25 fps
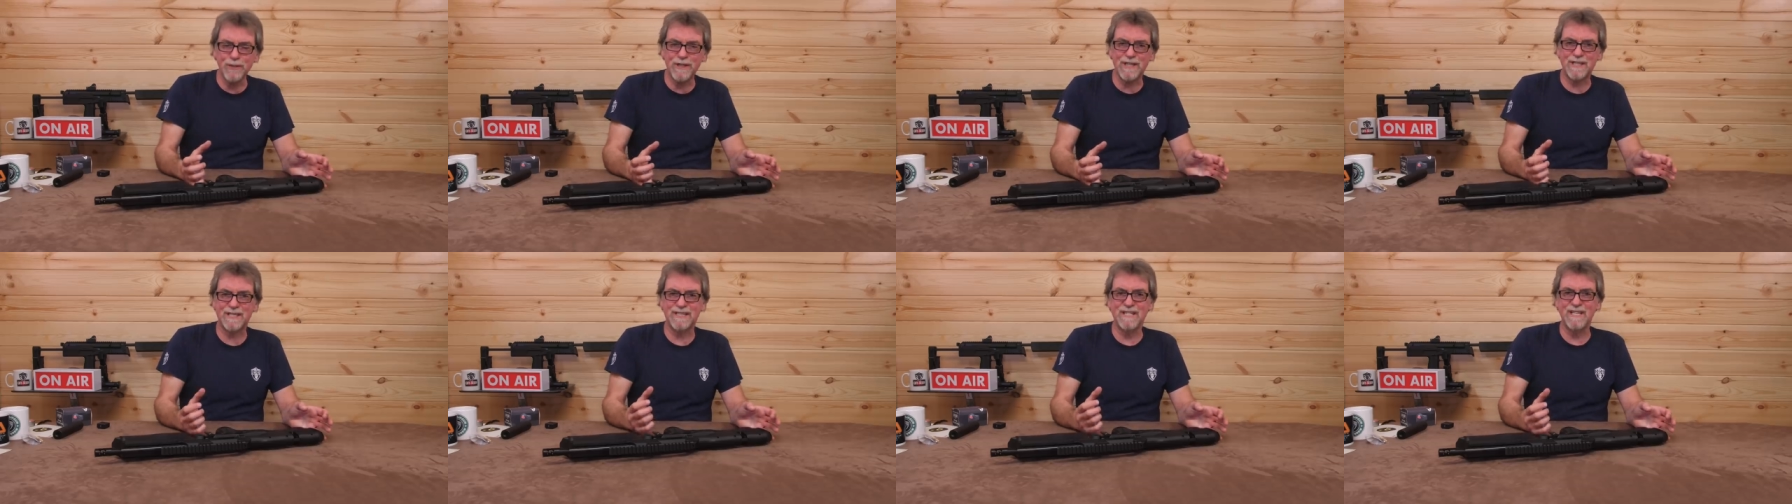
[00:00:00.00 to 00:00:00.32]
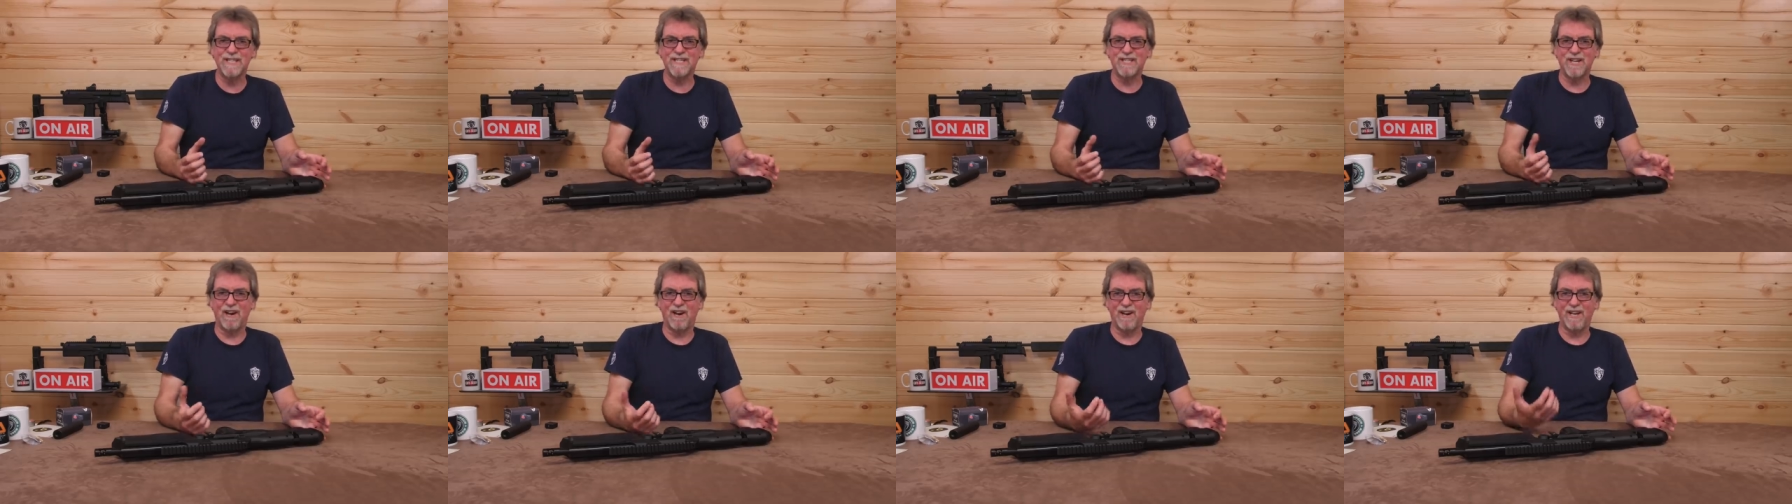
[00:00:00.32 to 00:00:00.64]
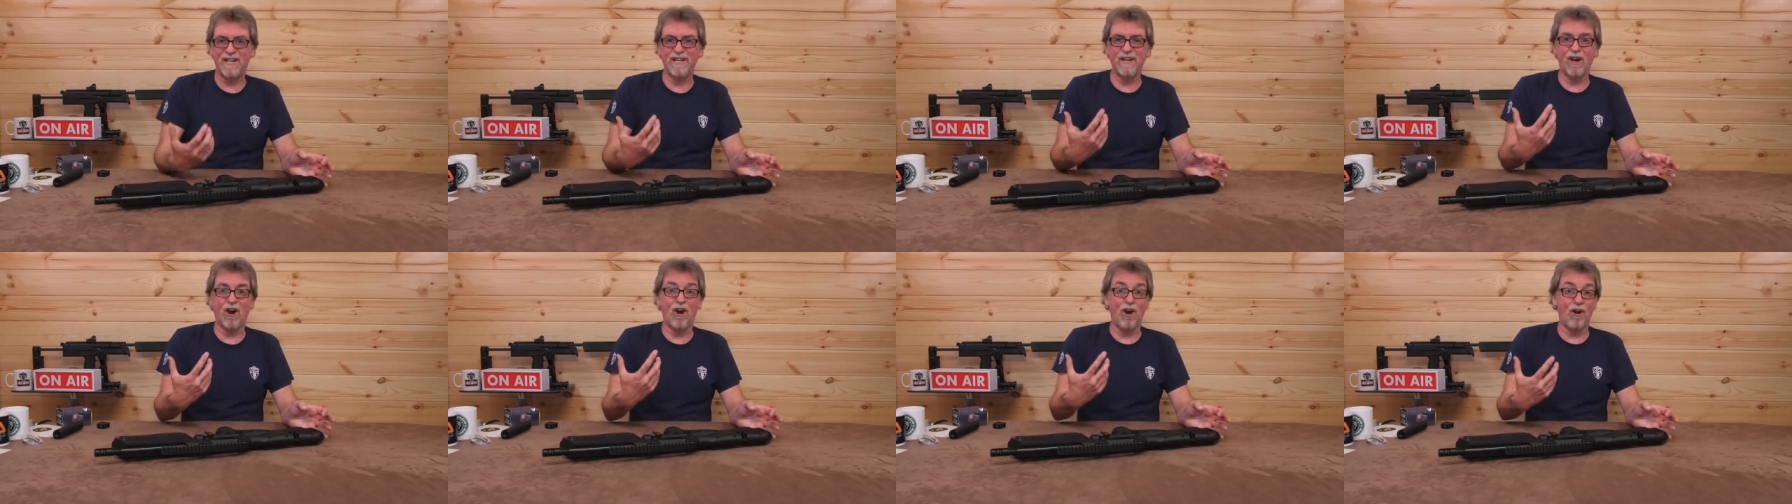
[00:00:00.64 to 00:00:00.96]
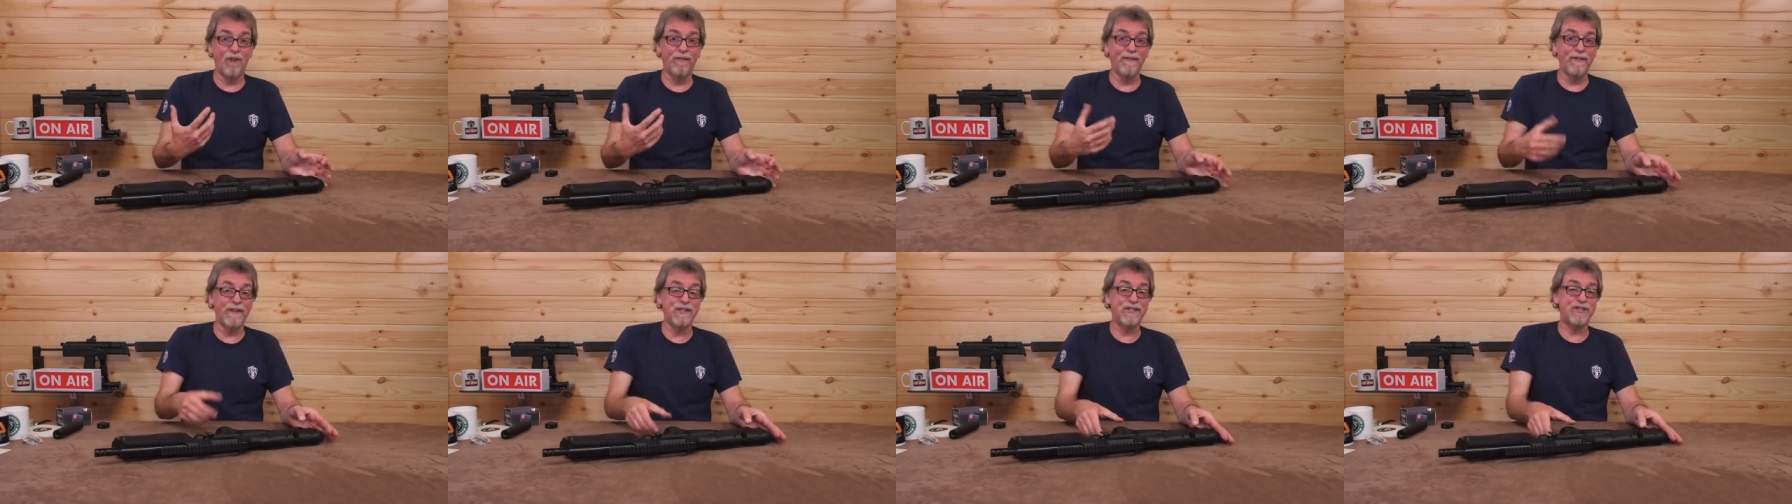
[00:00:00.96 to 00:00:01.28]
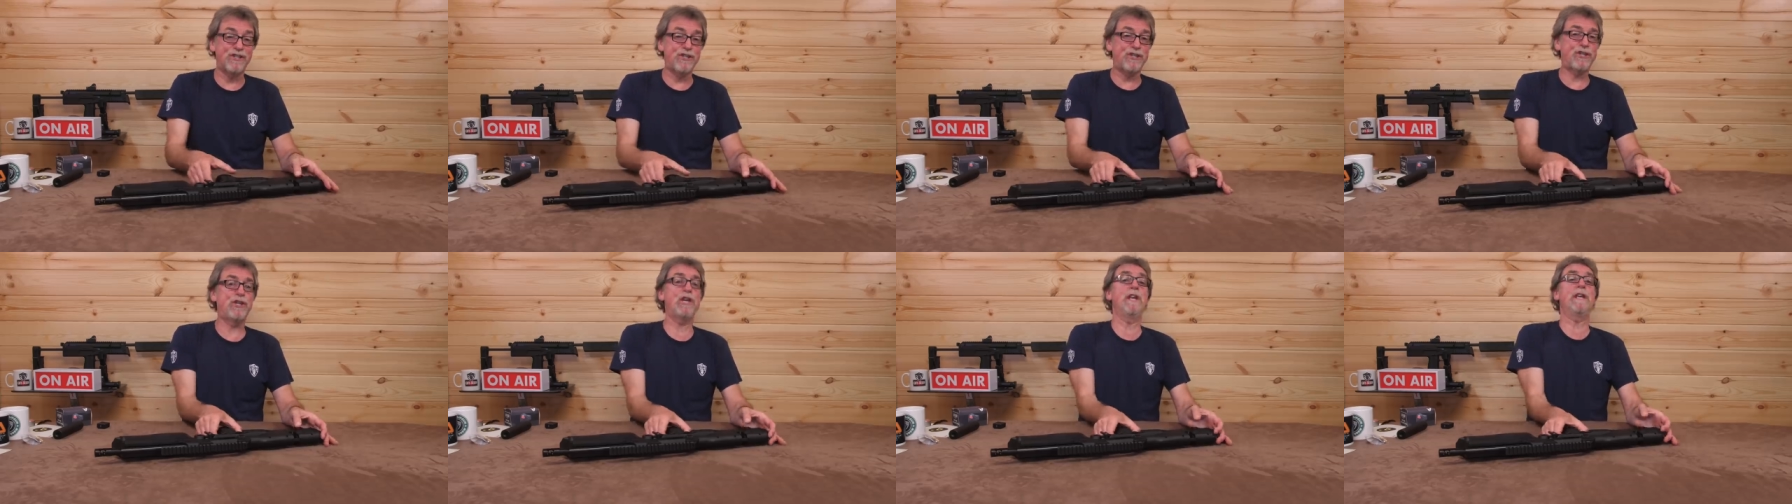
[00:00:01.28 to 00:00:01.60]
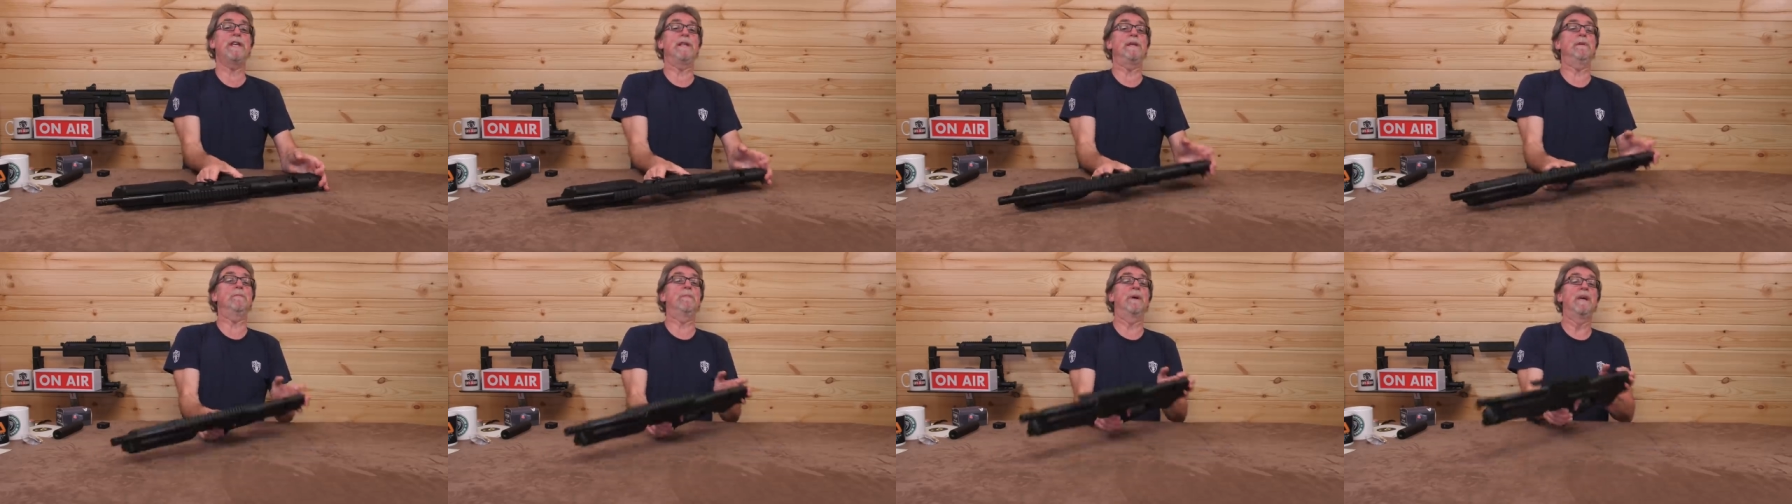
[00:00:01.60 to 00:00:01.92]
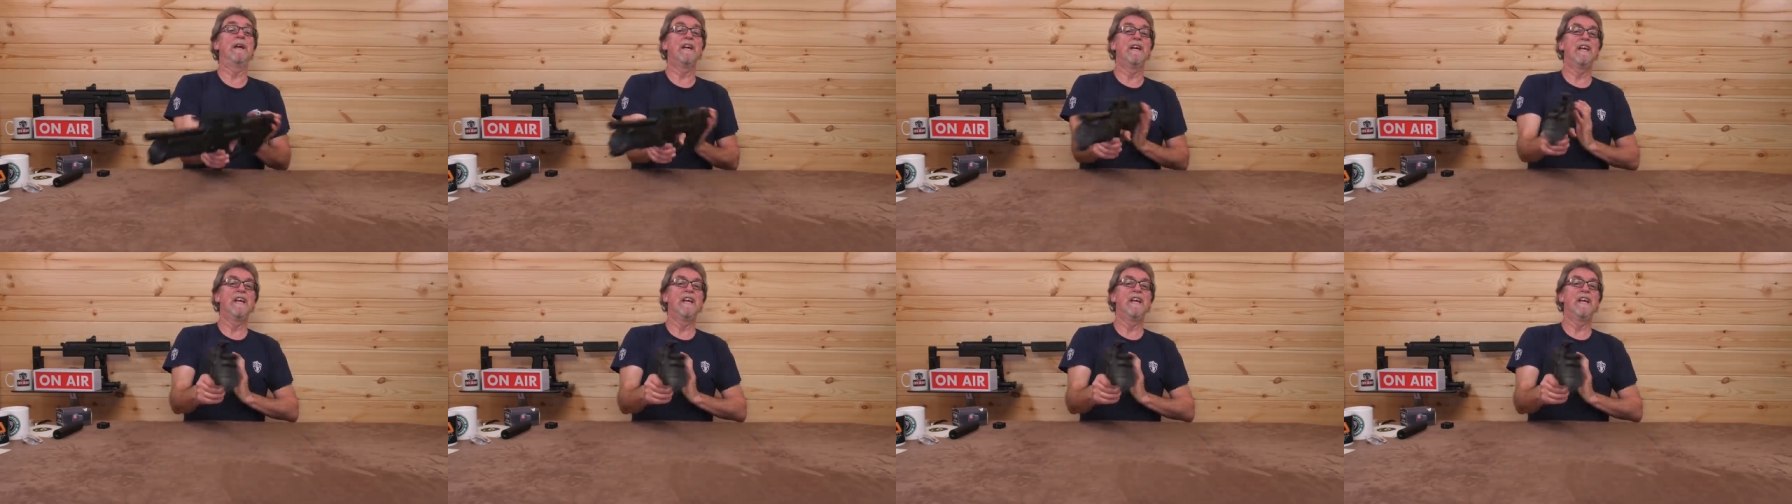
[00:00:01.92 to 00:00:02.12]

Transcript: this design on the cheap,